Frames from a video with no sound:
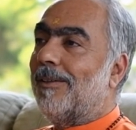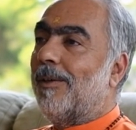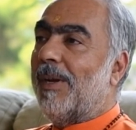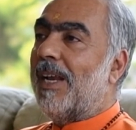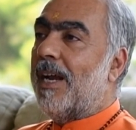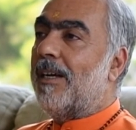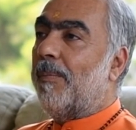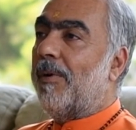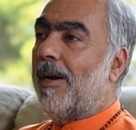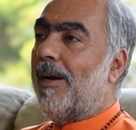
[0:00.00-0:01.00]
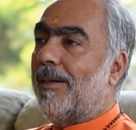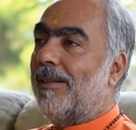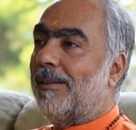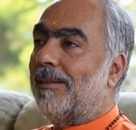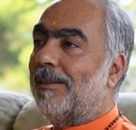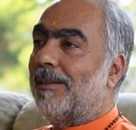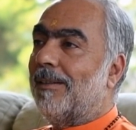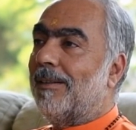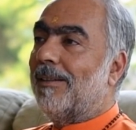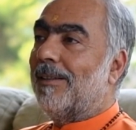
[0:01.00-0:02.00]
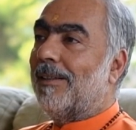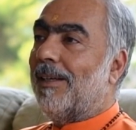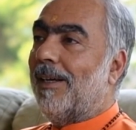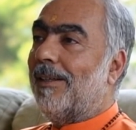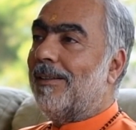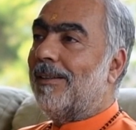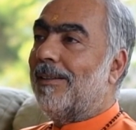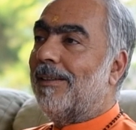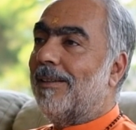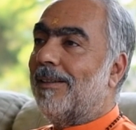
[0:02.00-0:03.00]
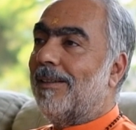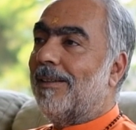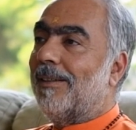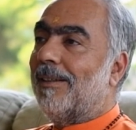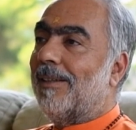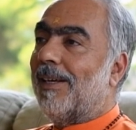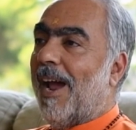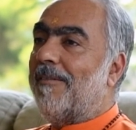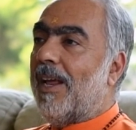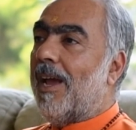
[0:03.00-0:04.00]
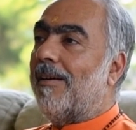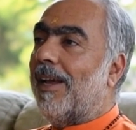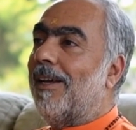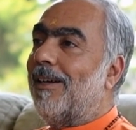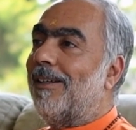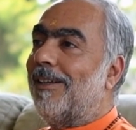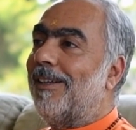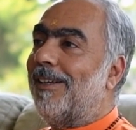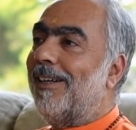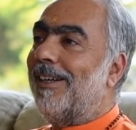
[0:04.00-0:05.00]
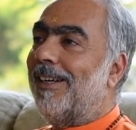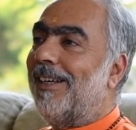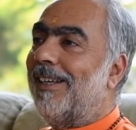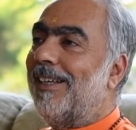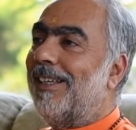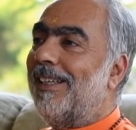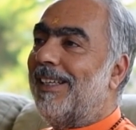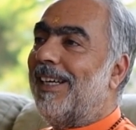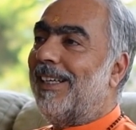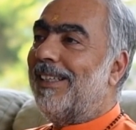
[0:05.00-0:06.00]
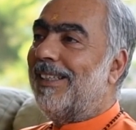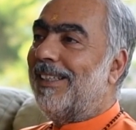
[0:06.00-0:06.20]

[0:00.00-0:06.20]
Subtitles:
To be an entrepreneur, yeah, have daring. Yeah.